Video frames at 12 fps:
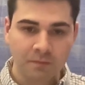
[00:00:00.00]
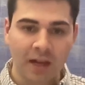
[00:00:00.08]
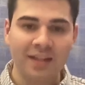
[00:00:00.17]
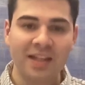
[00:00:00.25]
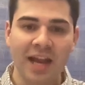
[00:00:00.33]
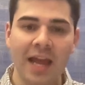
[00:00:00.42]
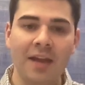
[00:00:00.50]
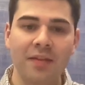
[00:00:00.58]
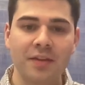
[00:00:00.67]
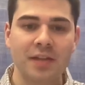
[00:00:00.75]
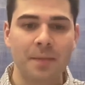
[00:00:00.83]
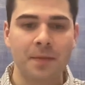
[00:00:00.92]
And today on
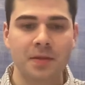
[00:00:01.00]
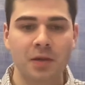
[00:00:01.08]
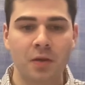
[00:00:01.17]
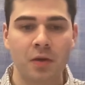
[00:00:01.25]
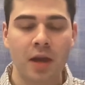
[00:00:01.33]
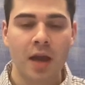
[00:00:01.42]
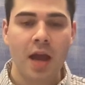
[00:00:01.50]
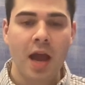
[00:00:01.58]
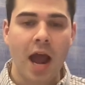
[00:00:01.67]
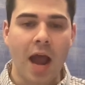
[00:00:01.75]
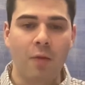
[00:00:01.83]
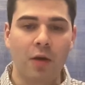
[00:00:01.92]
this episode,
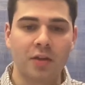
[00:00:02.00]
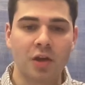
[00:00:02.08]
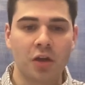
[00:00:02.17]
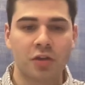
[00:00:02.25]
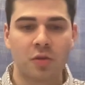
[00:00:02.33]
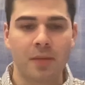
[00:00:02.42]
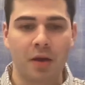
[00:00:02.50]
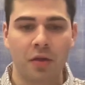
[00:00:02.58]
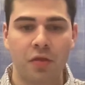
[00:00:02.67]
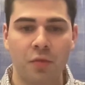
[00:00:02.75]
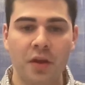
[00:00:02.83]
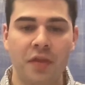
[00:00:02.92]
I want to talk to you
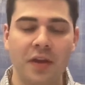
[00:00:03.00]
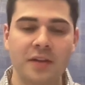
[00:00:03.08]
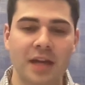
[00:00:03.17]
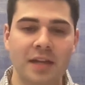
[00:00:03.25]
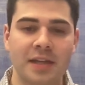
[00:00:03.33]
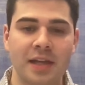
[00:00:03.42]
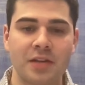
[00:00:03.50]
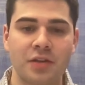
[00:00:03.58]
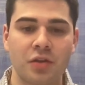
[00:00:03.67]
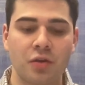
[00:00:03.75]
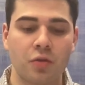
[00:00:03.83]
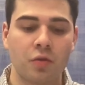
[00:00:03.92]
about 3 things I did
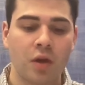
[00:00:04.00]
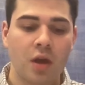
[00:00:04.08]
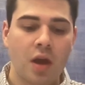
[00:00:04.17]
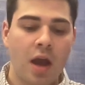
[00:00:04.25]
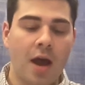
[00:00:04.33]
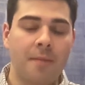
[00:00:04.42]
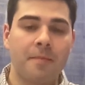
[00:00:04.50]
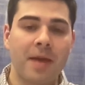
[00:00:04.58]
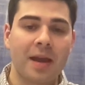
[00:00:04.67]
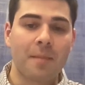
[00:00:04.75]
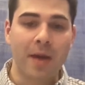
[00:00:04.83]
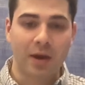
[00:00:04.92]
to
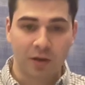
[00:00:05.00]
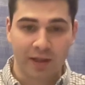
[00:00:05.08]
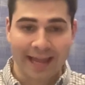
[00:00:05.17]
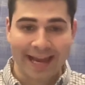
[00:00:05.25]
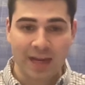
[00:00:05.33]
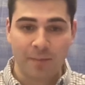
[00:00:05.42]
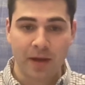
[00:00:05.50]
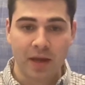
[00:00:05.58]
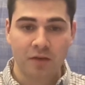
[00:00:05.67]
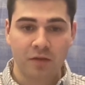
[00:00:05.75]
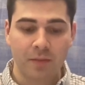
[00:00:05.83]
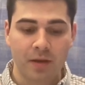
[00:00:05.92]
make a better landing
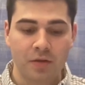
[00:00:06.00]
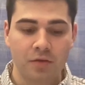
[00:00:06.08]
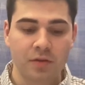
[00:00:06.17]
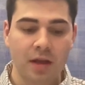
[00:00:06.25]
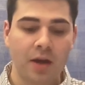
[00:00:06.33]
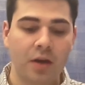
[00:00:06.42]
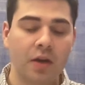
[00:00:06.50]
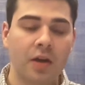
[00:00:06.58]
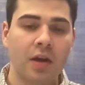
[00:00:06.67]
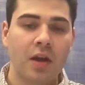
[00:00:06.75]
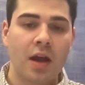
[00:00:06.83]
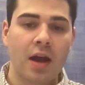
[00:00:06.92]
page for my newsletter,
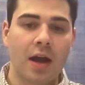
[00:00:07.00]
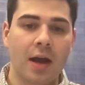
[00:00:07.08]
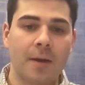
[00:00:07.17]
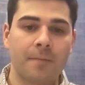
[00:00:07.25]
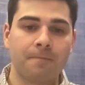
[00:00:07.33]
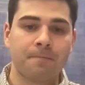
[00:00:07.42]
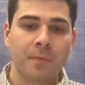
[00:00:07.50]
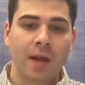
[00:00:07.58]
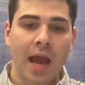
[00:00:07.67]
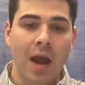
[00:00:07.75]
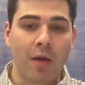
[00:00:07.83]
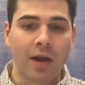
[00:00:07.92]
how
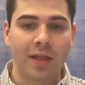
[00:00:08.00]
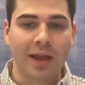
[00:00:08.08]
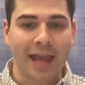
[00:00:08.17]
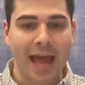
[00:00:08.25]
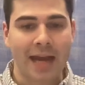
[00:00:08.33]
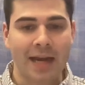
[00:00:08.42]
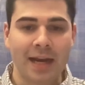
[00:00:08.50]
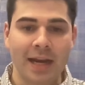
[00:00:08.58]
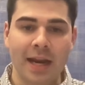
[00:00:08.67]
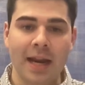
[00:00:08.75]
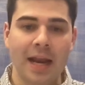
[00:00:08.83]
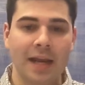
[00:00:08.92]
I edited
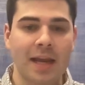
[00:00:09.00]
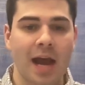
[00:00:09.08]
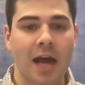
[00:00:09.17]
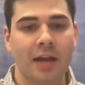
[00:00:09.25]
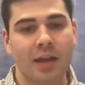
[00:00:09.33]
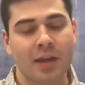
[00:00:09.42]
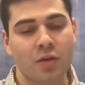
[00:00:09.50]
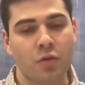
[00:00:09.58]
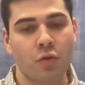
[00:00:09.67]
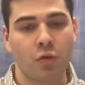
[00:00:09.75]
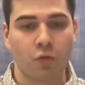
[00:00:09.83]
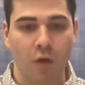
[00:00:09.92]
it and got
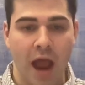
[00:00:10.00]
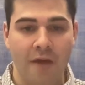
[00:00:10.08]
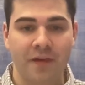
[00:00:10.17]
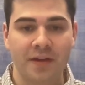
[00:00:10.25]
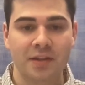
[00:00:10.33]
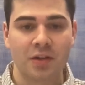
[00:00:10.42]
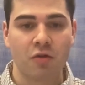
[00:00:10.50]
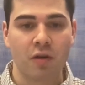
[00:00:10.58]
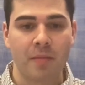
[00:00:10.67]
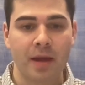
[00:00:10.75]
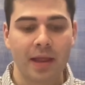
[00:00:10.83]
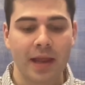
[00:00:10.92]
cool graphics to go on
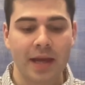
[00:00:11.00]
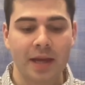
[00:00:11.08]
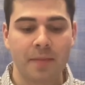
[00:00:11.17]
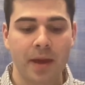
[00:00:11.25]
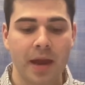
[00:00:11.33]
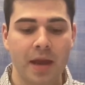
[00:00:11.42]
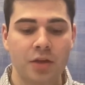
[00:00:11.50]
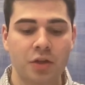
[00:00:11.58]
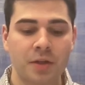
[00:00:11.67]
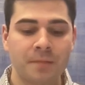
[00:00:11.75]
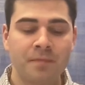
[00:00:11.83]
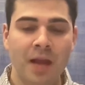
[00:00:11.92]
my landing
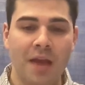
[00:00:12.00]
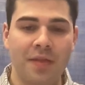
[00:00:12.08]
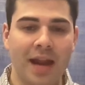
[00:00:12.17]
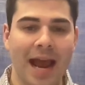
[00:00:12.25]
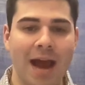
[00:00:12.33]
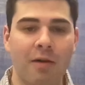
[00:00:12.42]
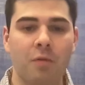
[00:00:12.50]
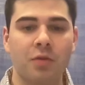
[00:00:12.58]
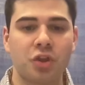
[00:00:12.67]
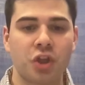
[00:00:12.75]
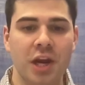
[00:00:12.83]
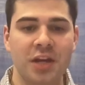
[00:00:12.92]
page, and then how I was
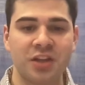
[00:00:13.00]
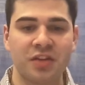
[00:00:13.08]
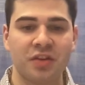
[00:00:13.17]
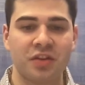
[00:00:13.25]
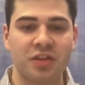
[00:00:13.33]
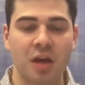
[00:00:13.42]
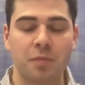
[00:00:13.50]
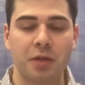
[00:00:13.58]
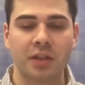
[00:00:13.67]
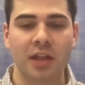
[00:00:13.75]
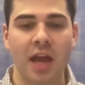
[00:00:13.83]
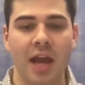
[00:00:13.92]
changing the
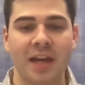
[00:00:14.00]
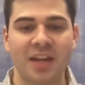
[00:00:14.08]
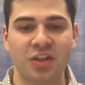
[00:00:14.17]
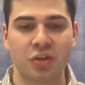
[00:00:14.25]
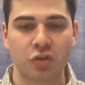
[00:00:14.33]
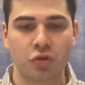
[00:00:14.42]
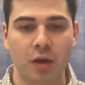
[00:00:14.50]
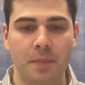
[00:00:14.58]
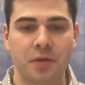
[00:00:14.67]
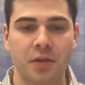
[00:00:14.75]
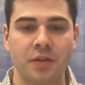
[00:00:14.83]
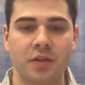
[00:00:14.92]
subject line and
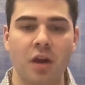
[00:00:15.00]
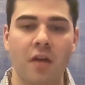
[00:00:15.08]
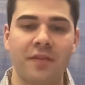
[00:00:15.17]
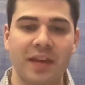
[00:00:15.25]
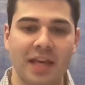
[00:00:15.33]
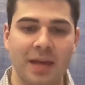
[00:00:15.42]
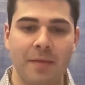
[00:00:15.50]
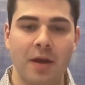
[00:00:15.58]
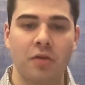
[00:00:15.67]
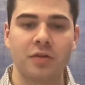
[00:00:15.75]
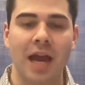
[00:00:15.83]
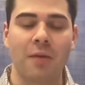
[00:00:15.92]
descriptions of the
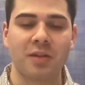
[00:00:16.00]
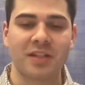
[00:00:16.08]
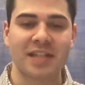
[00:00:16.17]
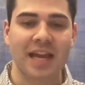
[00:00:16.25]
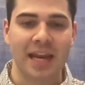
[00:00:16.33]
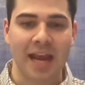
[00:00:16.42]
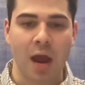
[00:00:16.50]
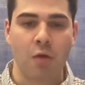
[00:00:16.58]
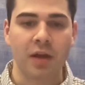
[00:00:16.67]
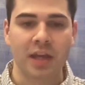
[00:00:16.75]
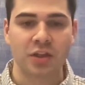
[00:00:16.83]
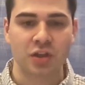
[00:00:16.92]
emails I was sending
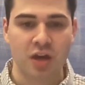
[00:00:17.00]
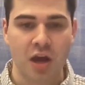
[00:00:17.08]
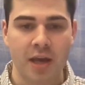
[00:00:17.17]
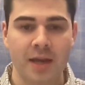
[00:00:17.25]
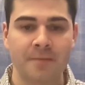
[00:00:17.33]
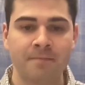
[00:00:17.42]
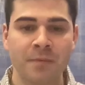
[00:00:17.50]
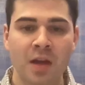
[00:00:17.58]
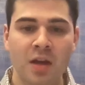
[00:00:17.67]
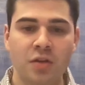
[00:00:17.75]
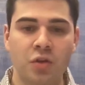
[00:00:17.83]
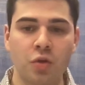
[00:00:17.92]
out each night
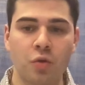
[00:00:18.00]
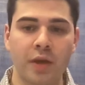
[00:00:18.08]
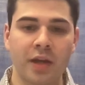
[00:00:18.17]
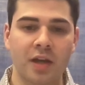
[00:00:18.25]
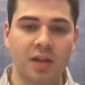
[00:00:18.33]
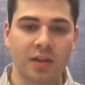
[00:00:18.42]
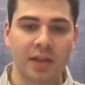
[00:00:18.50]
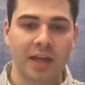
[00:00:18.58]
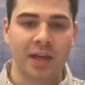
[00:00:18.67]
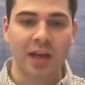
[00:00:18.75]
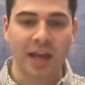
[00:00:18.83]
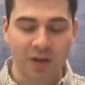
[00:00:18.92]
to
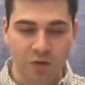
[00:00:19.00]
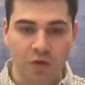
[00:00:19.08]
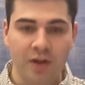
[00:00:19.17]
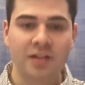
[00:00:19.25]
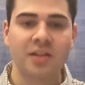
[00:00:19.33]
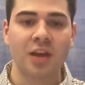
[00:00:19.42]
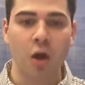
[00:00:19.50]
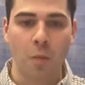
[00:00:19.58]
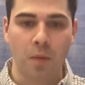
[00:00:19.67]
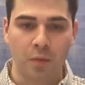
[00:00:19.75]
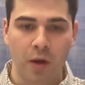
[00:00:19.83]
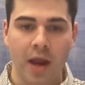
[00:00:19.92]
increase the
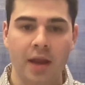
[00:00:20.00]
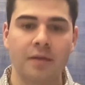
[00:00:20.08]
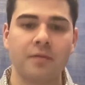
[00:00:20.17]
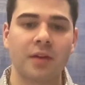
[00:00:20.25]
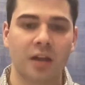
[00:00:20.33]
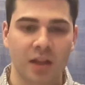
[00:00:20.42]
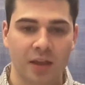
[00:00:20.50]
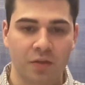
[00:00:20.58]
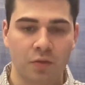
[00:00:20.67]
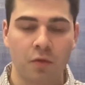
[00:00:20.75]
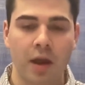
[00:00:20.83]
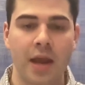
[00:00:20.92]
open rate, the
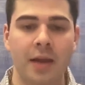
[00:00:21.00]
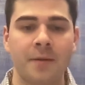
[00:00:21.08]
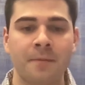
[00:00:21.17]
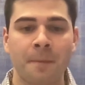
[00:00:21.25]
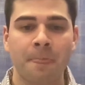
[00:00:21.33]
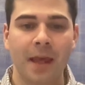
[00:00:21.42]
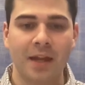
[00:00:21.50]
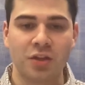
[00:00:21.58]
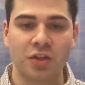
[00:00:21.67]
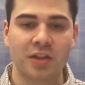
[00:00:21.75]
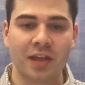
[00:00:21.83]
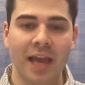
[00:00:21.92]
click-through rate, and
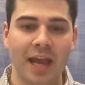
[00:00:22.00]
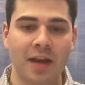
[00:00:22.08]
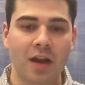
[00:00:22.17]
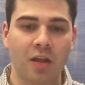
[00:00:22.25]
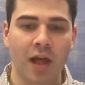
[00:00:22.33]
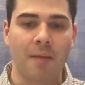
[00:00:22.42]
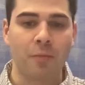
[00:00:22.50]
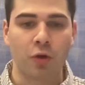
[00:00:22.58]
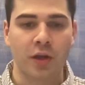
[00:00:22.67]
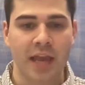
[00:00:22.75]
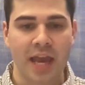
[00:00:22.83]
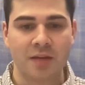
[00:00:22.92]
just to get a lot more
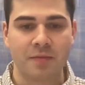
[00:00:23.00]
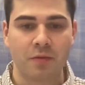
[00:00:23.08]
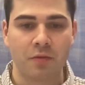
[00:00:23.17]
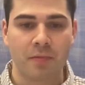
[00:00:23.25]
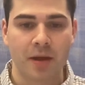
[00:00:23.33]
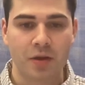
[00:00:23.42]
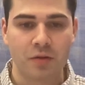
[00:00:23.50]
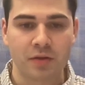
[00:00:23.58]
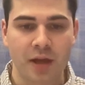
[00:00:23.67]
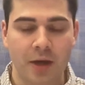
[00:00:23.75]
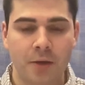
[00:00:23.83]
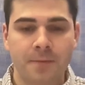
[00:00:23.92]
engagement with my
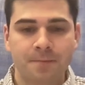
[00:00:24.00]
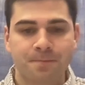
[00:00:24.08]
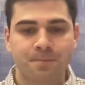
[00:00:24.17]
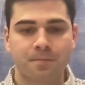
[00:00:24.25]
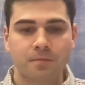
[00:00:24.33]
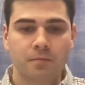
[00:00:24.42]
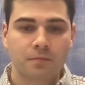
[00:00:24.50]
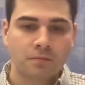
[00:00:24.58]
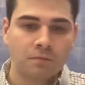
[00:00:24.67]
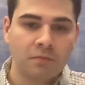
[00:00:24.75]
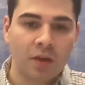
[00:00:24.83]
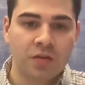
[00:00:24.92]
newsletter.
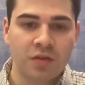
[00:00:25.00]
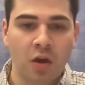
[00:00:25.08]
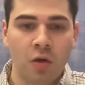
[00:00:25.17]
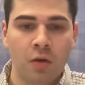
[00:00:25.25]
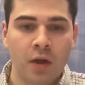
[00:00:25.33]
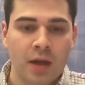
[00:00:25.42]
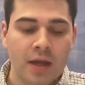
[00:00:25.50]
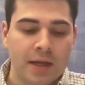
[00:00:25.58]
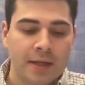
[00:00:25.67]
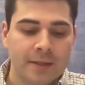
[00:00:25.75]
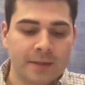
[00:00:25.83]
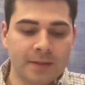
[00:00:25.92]
So
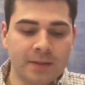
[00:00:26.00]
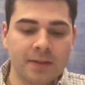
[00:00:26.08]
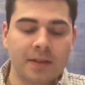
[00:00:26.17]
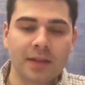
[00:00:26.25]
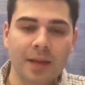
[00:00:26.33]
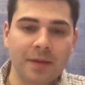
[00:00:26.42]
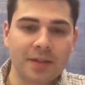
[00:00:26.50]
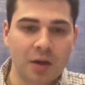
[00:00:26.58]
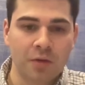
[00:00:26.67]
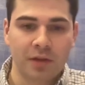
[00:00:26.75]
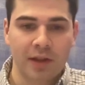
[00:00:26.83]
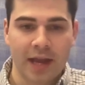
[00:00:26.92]
let me start
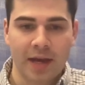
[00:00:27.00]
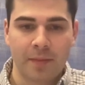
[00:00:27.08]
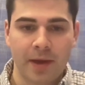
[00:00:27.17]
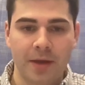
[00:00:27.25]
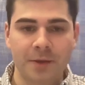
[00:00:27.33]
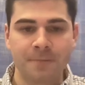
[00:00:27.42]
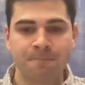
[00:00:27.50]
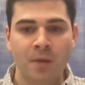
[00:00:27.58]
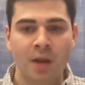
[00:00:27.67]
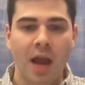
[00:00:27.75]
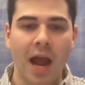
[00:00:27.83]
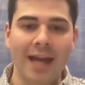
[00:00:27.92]
with the landing page.
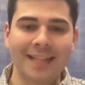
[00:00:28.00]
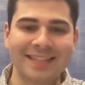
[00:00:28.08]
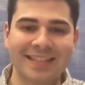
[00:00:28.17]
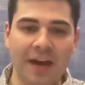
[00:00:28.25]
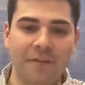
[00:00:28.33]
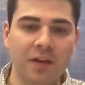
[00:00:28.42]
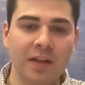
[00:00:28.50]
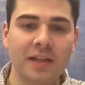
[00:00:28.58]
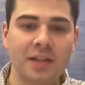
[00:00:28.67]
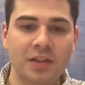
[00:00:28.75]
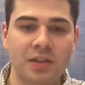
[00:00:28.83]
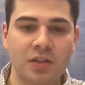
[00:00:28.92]
I
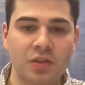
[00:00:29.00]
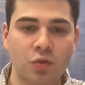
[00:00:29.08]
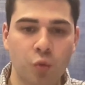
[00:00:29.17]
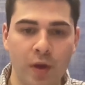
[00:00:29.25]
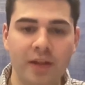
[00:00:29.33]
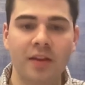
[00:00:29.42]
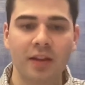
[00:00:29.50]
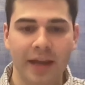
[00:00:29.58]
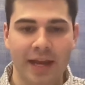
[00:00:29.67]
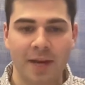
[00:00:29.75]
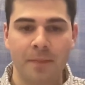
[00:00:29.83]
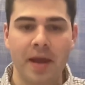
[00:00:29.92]
definitely tweaked the
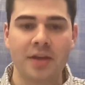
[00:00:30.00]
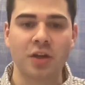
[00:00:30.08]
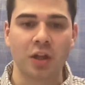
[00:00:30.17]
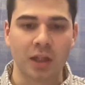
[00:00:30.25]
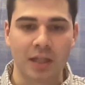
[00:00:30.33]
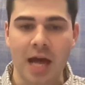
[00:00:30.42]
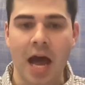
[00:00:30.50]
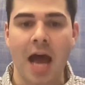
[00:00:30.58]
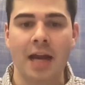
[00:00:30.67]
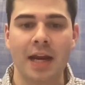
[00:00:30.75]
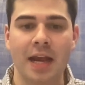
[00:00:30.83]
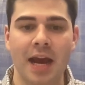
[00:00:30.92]
landing page a
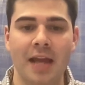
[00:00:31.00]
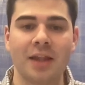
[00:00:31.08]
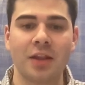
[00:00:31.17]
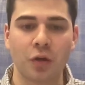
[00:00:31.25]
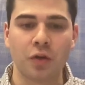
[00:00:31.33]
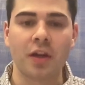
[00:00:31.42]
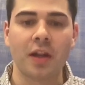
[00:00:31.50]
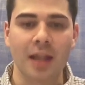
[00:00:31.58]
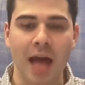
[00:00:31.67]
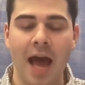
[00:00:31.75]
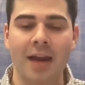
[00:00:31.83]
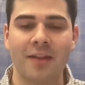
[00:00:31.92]
lot, and I learned a
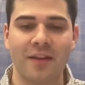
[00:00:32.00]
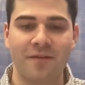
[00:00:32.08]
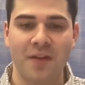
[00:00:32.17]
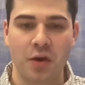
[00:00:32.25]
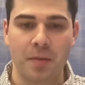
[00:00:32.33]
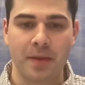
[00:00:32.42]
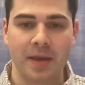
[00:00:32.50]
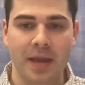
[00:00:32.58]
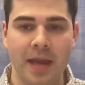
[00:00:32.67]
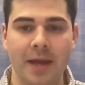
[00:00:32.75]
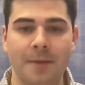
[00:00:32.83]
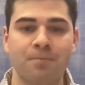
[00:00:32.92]
lot in the very
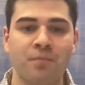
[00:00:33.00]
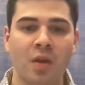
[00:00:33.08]
beginning.